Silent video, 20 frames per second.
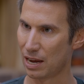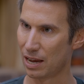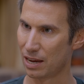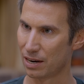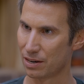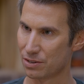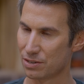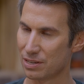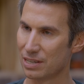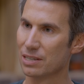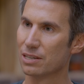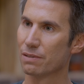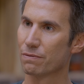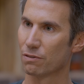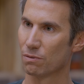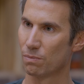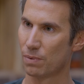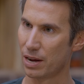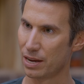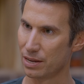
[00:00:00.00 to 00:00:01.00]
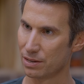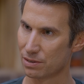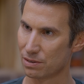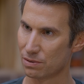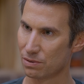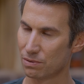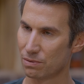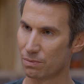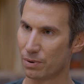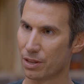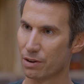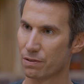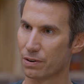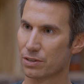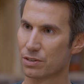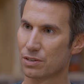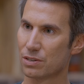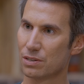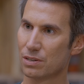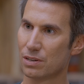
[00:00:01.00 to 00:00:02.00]
artists in different ways, whether
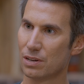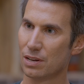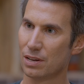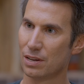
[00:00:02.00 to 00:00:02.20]
it's